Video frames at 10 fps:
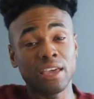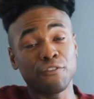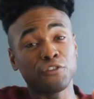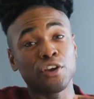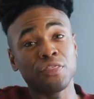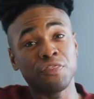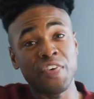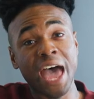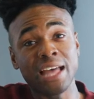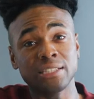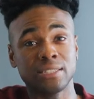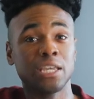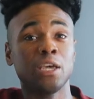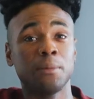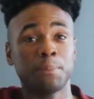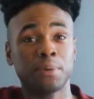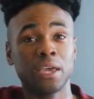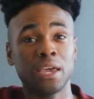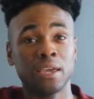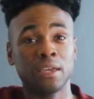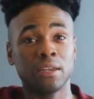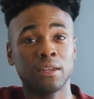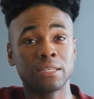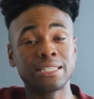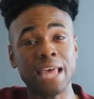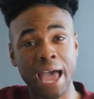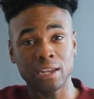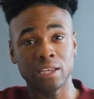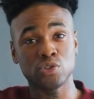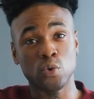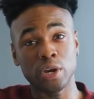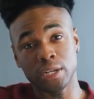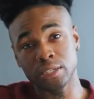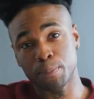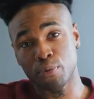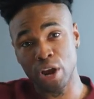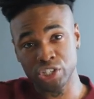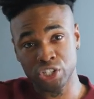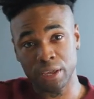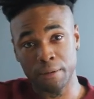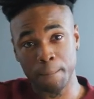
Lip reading: If you're that deep in sadness or in a depression,